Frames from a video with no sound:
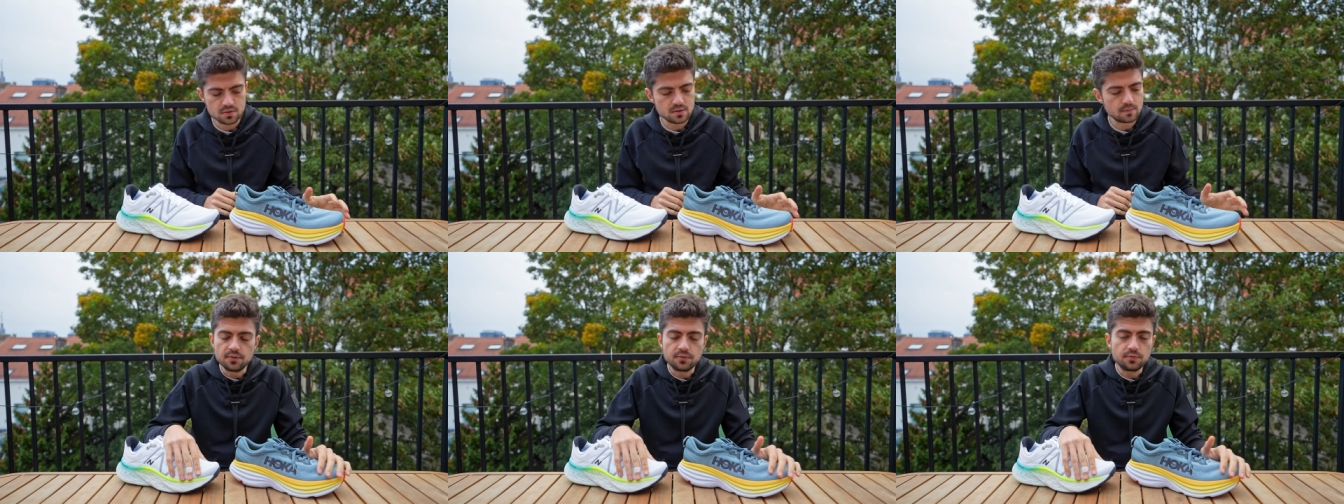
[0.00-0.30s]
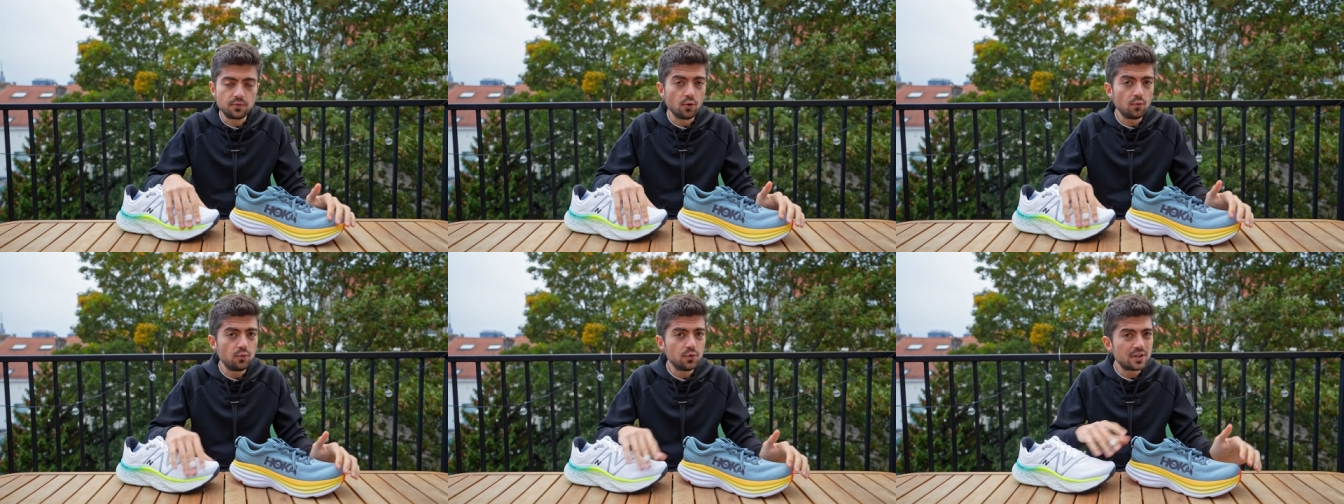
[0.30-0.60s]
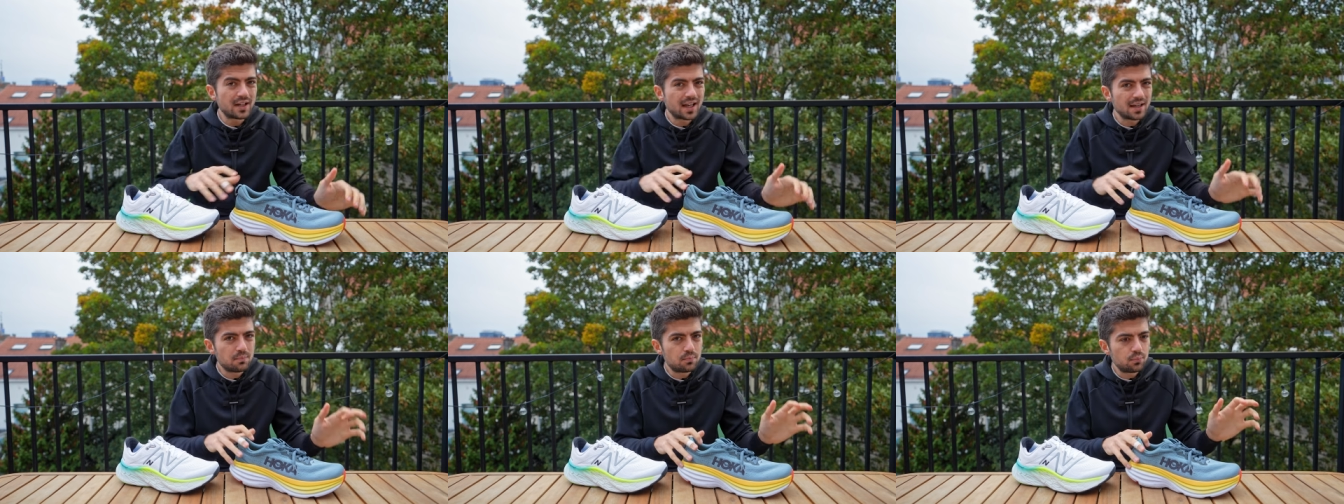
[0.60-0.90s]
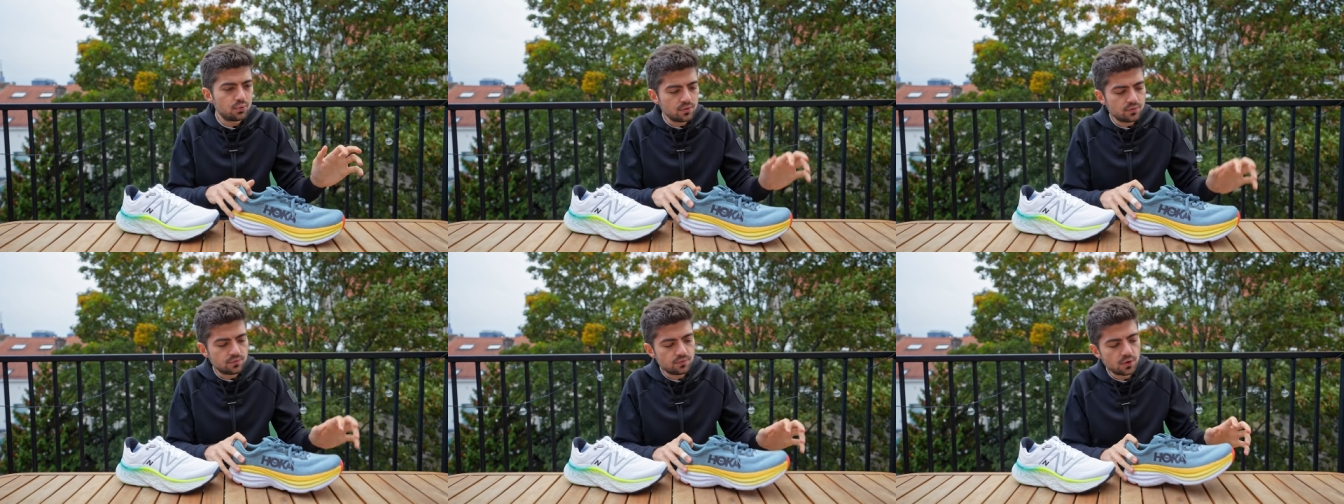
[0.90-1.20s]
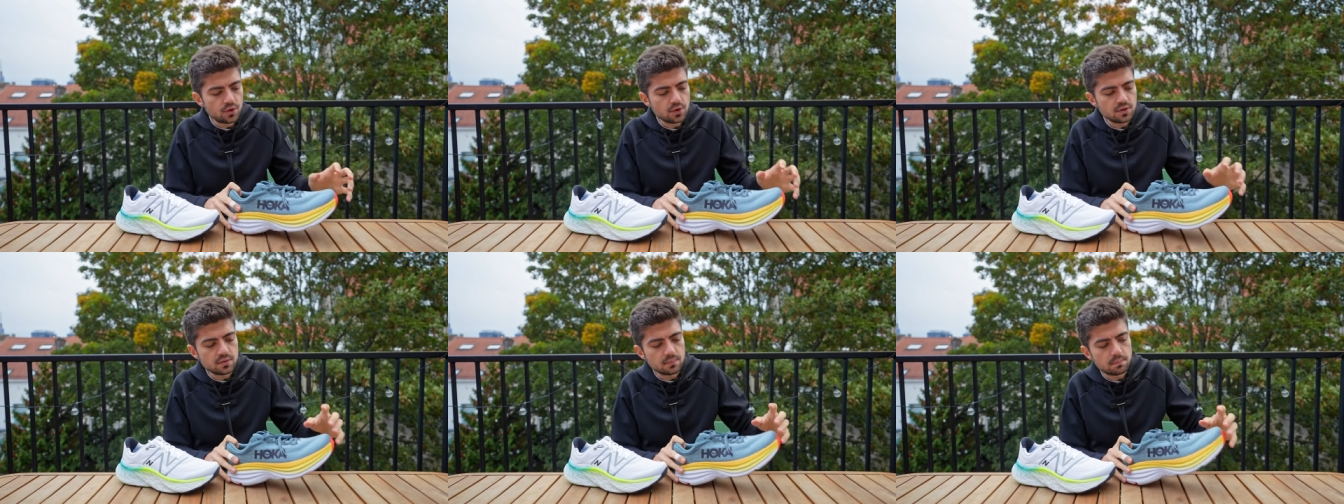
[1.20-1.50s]
In the forefoot, I
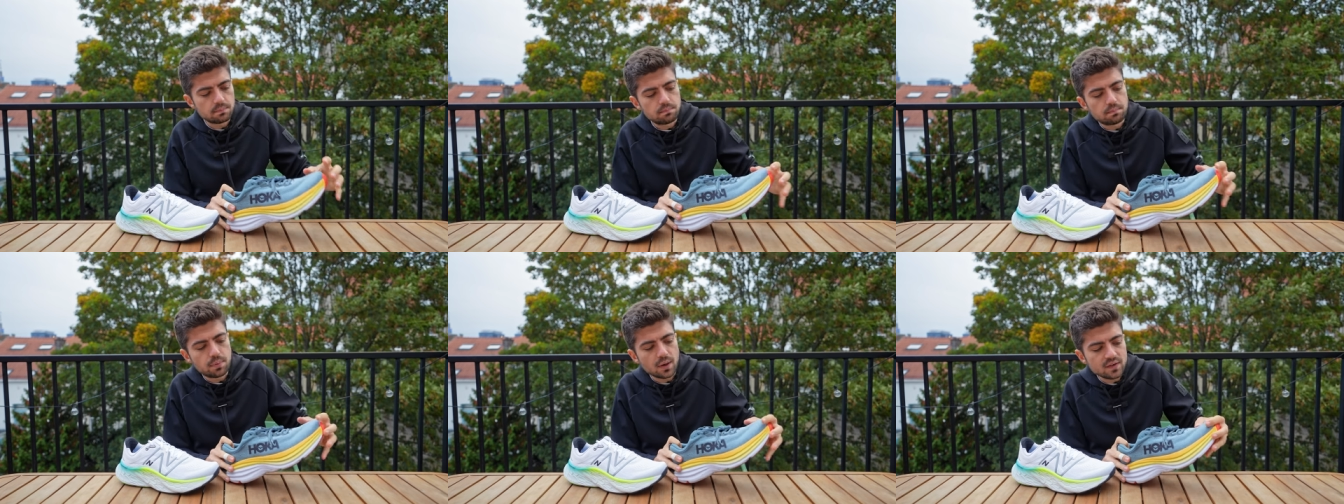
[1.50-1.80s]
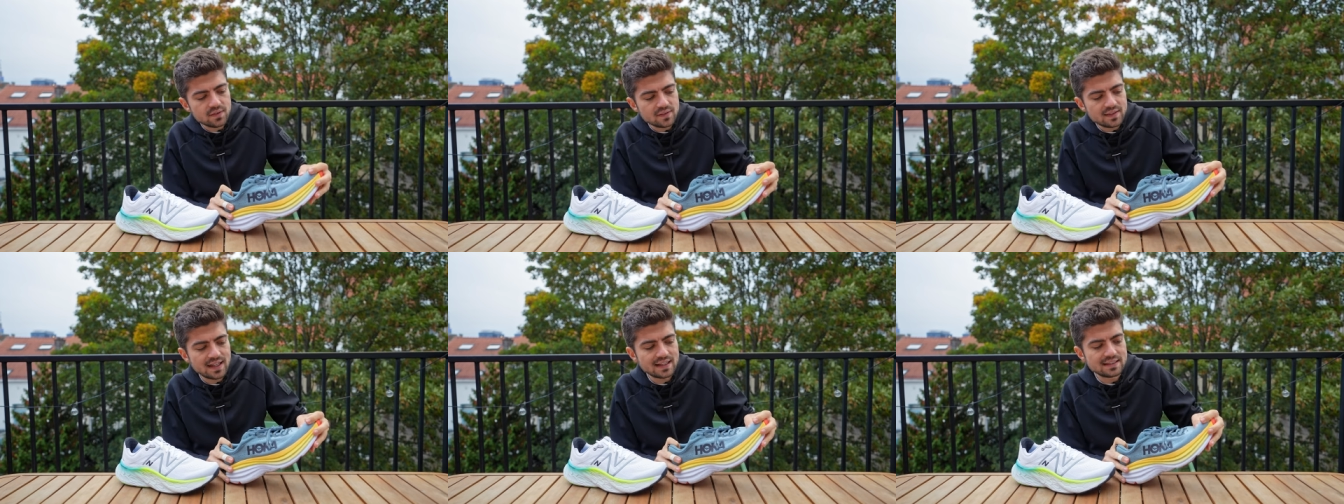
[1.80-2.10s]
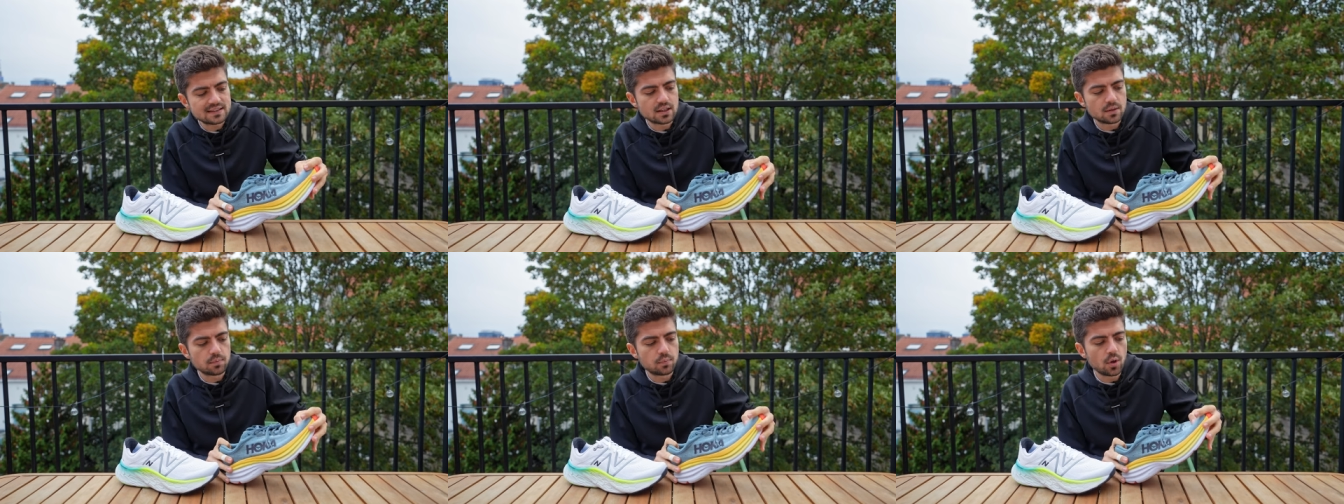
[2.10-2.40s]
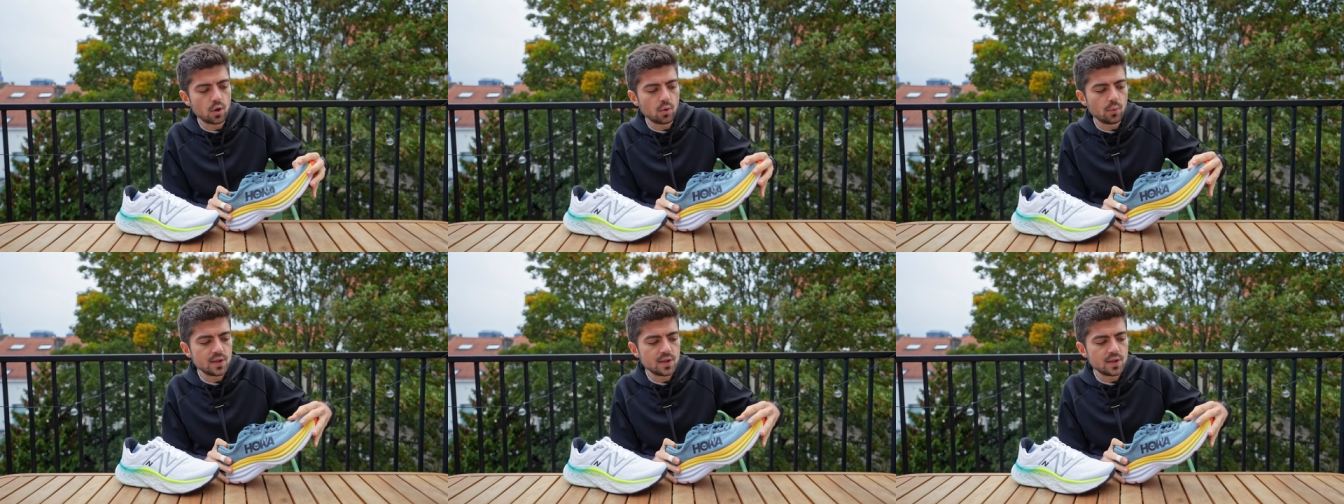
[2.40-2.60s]
prefer the Bondi's upper,